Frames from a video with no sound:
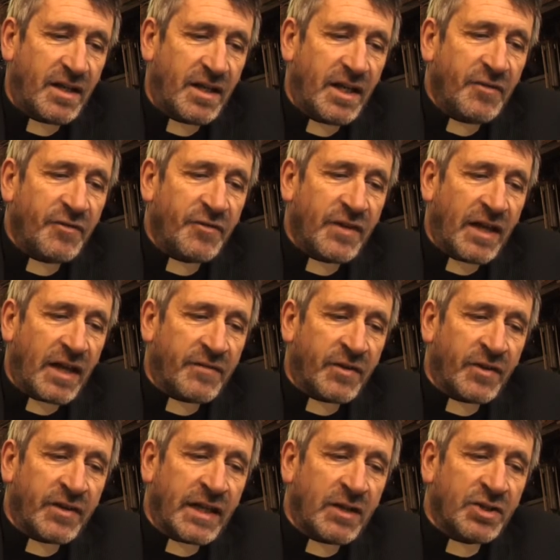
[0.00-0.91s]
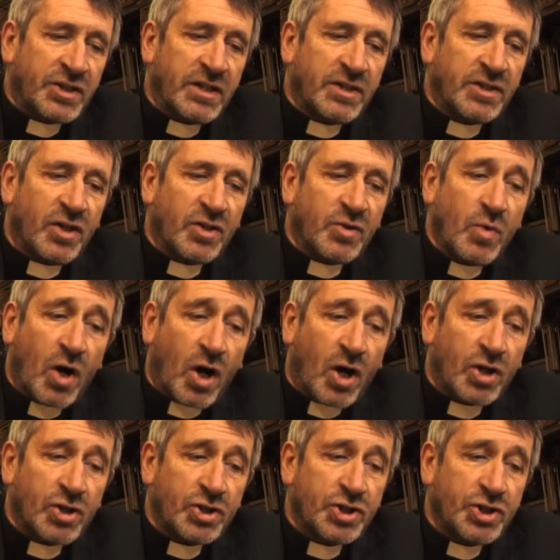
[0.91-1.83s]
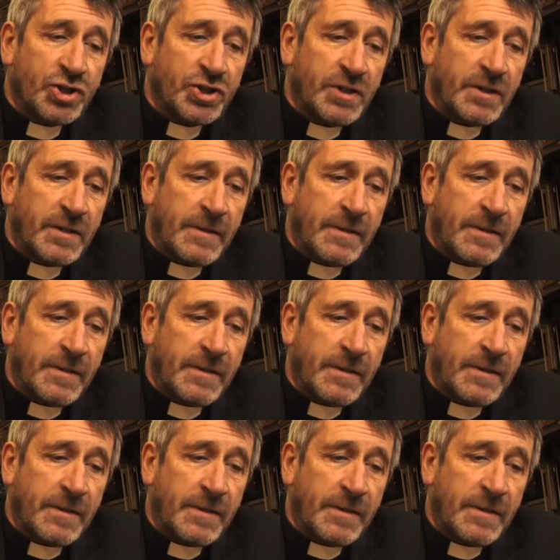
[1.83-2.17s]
If therefore thou shalt not watch,